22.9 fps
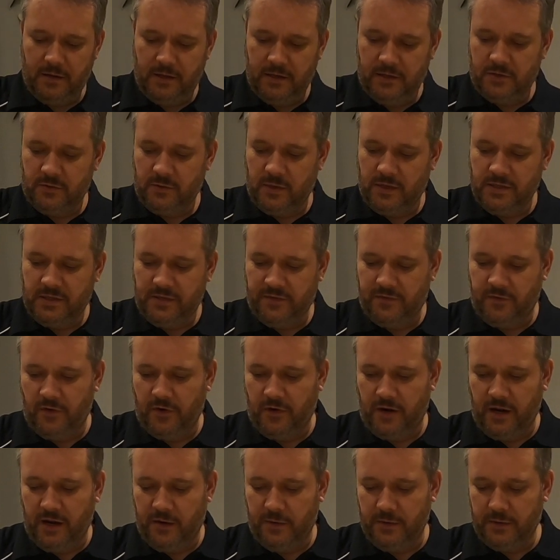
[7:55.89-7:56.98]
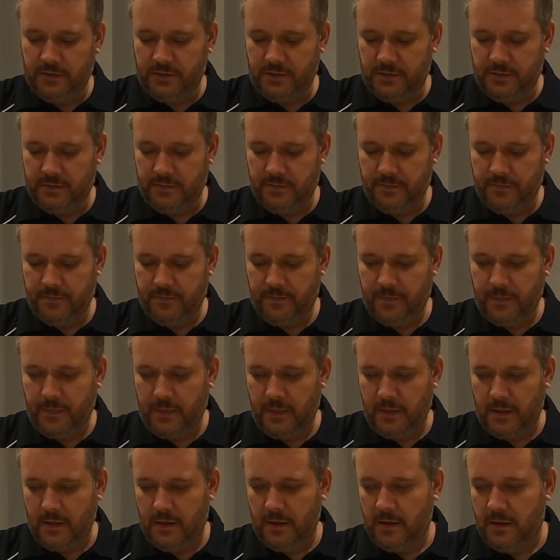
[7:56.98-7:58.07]
in 24 hours
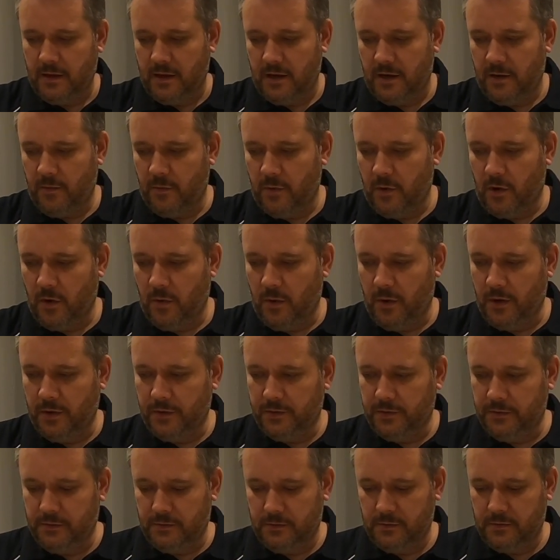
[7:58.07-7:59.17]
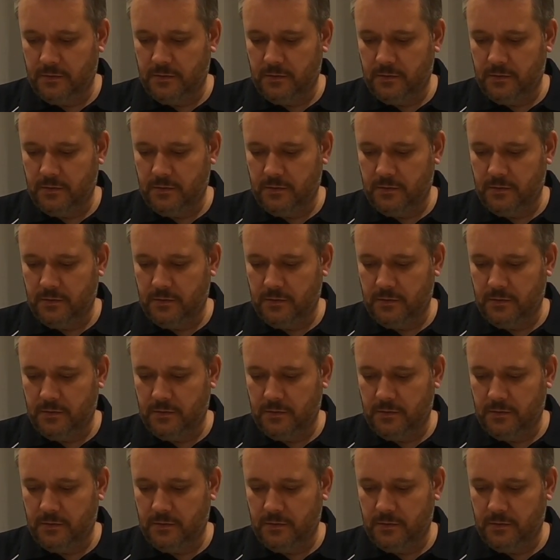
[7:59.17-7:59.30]
and we'll go on